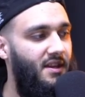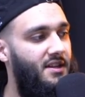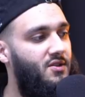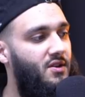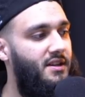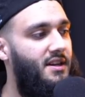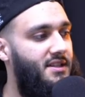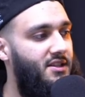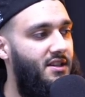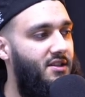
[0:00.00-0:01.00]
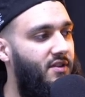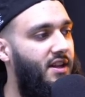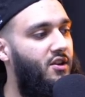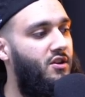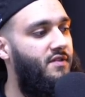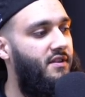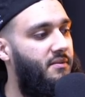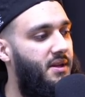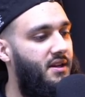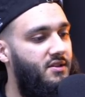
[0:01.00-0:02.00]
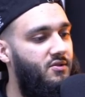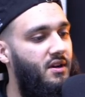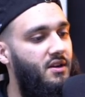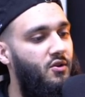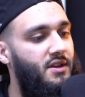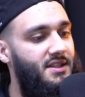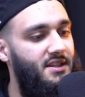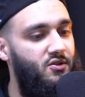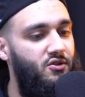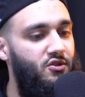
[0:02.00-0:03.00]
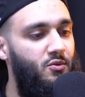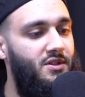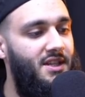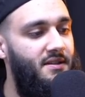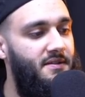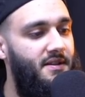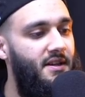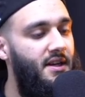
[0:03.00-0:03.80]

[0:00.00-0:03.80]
Yeah, it's quite nice actually. It's very, it looks very appealing. I saw it. I noticed it as soon as you walked in.